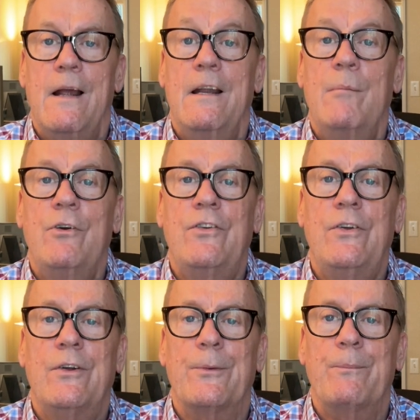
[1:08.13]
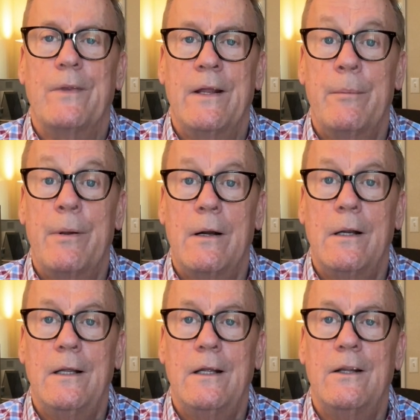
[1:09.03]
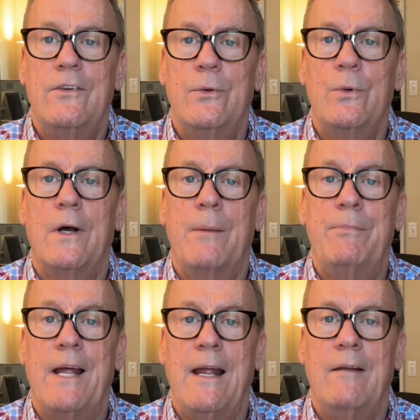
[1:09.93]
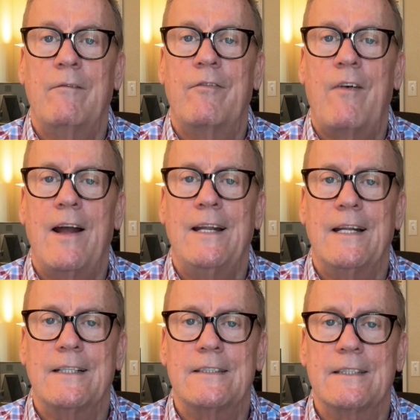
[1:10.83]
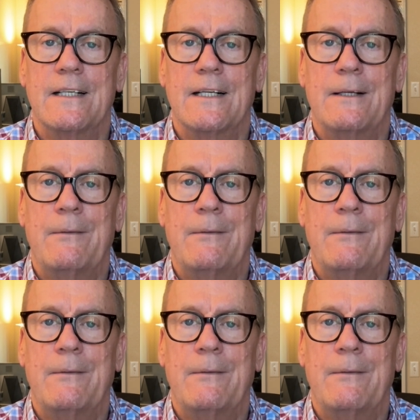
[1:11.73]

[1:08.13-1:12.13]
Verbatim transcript: Number 2, inability to obtain financing.